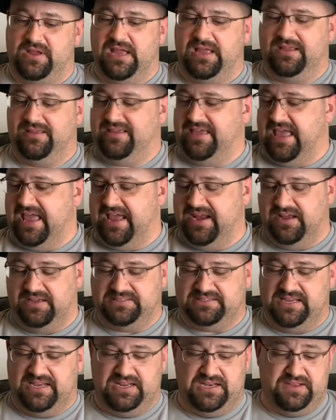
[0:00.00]
I cannot
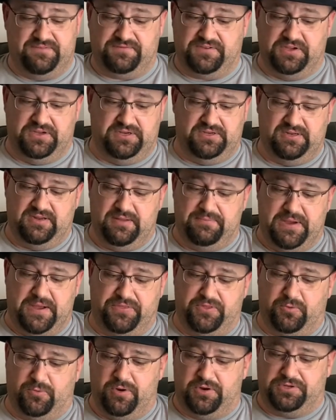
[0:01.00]
say enough good
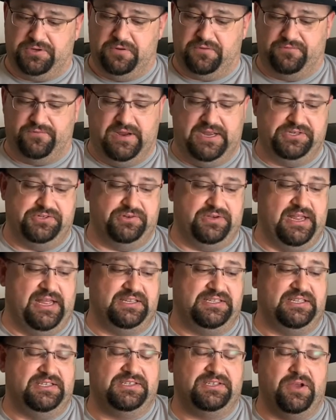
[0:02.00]
about the work Duke Frazier
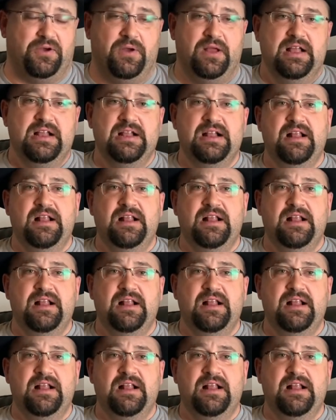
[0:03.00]
does, and so